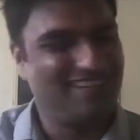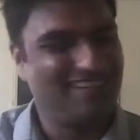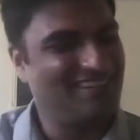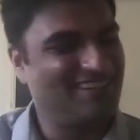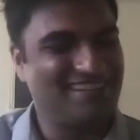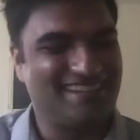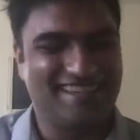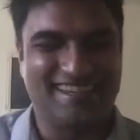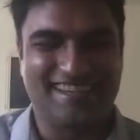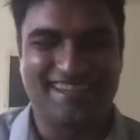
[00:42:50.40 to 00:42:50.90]

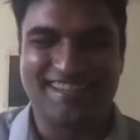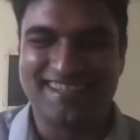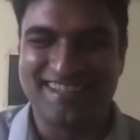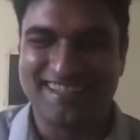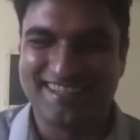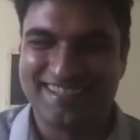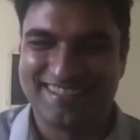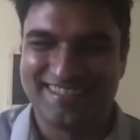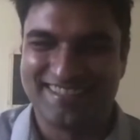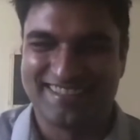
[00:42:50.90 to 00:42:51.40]
All
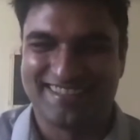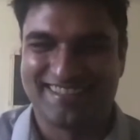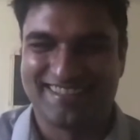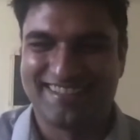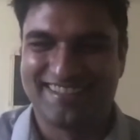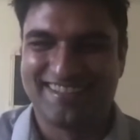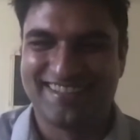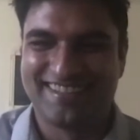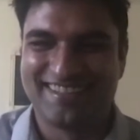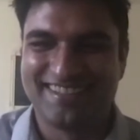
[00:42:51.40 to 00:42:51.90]
good.
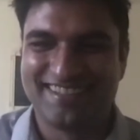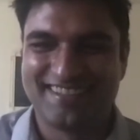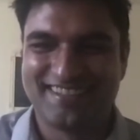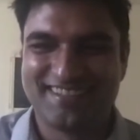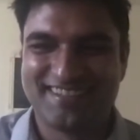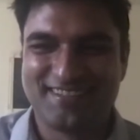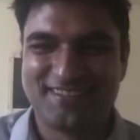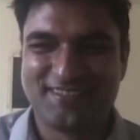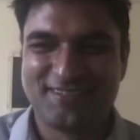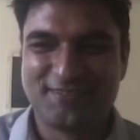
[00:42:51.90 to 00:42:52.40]

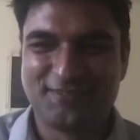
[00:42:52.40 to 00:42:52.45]
I'm gonna